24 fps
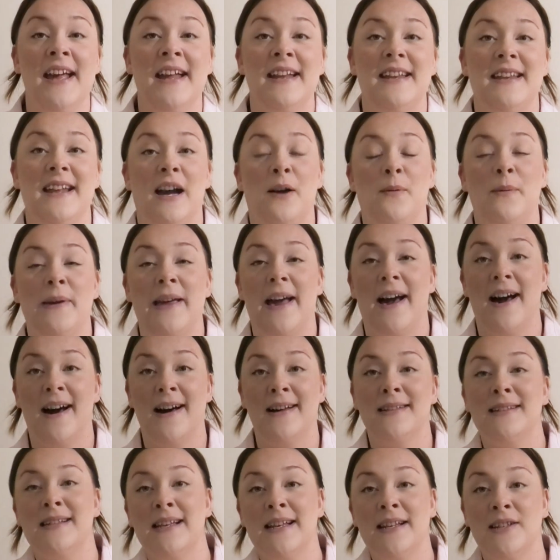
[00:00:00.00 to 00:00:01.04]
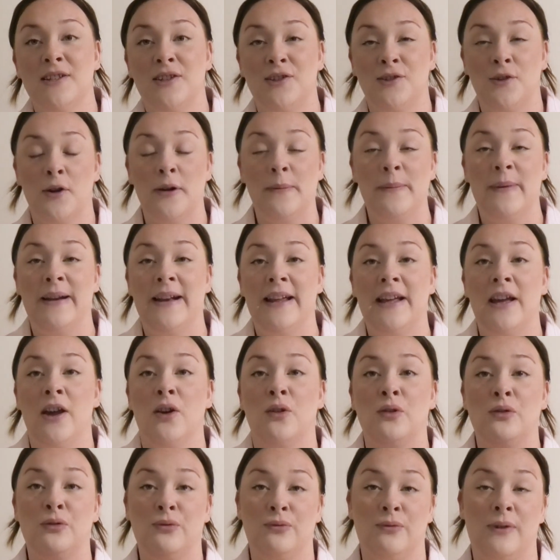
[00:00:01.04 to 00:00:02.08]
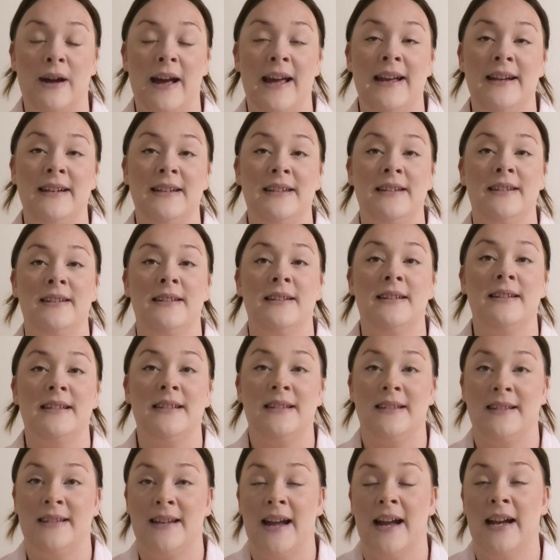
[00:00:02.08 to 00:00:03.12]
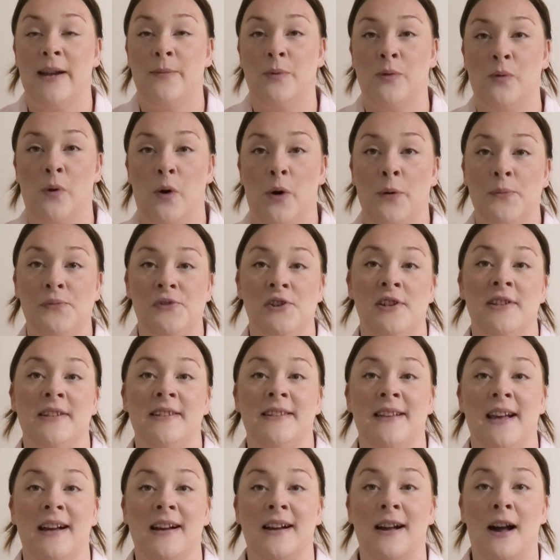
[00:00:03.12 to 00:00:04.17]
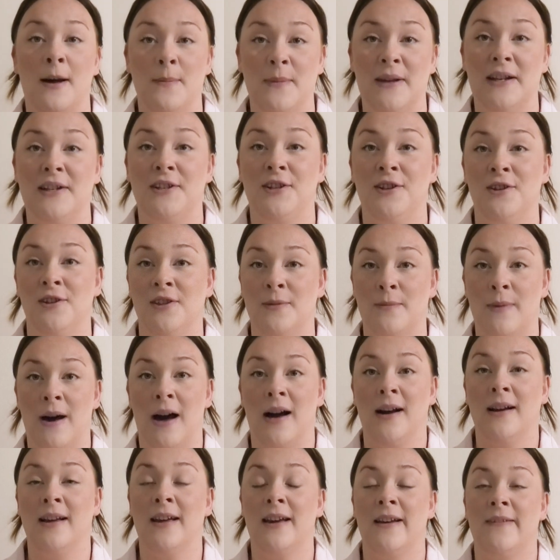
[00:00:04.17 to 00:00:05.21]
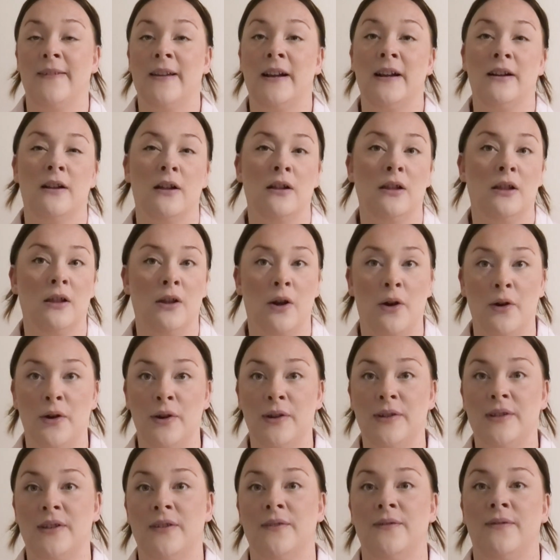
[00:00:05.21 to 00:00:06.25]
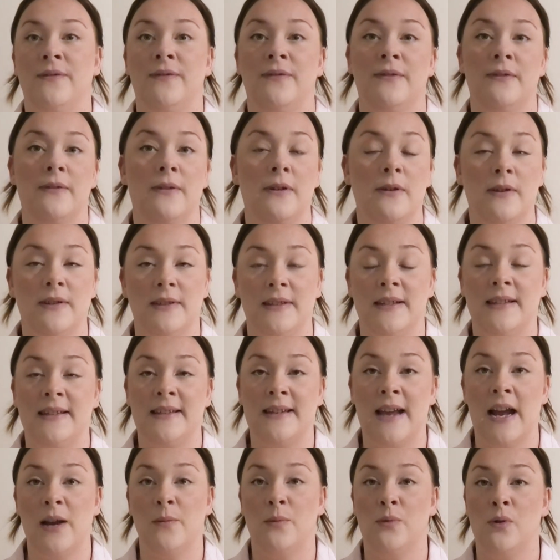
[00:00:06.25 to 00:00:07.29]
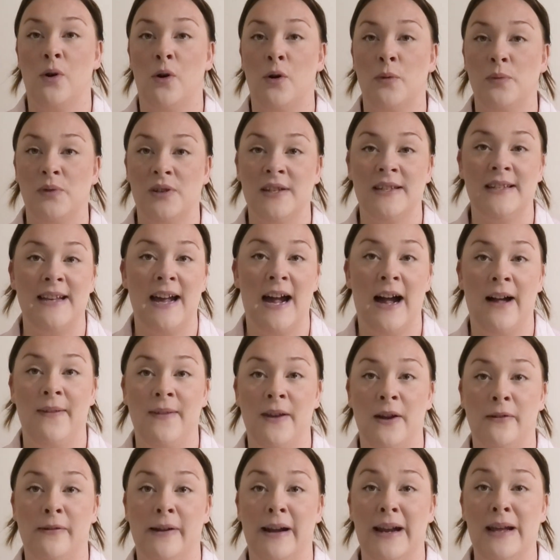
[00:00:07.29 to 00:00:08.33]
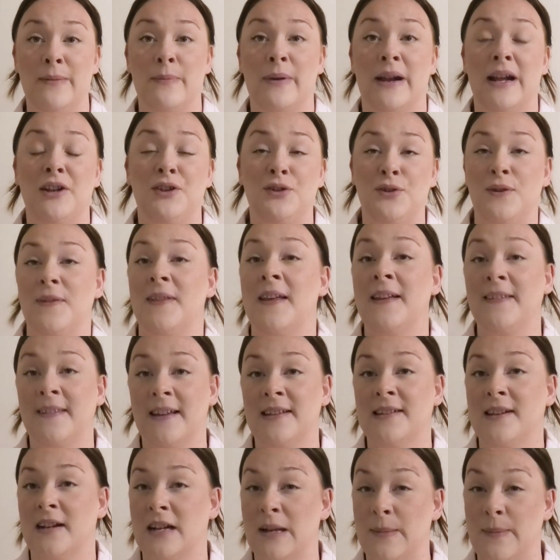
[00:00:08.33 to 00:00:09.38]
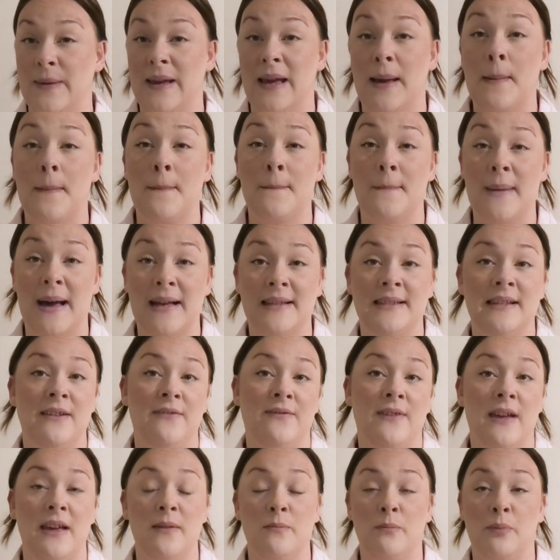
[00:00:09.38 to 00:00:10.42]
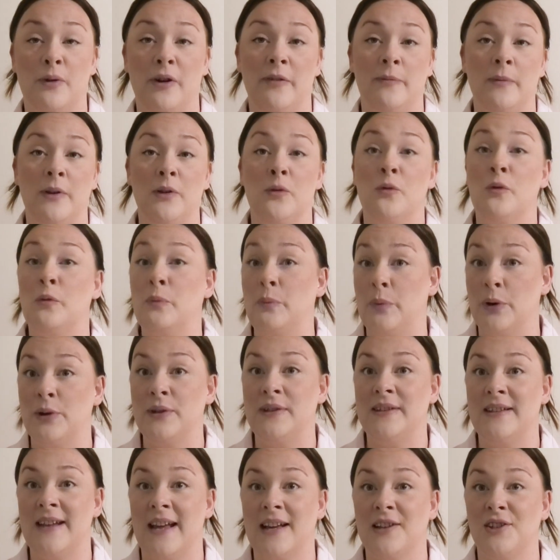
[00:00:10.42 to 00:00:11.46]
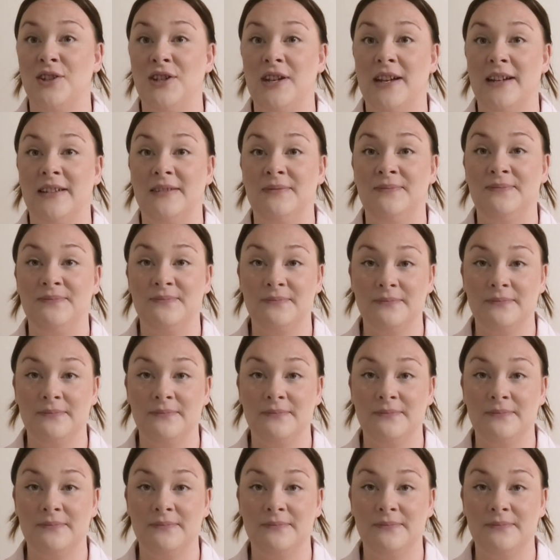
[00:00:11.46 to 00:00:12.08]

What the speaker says: Now, we are seeing so many great sustainable options coming to the market. There are loads of sustainable options out there already, but I do think there's going to be a massive improvement or boost next year.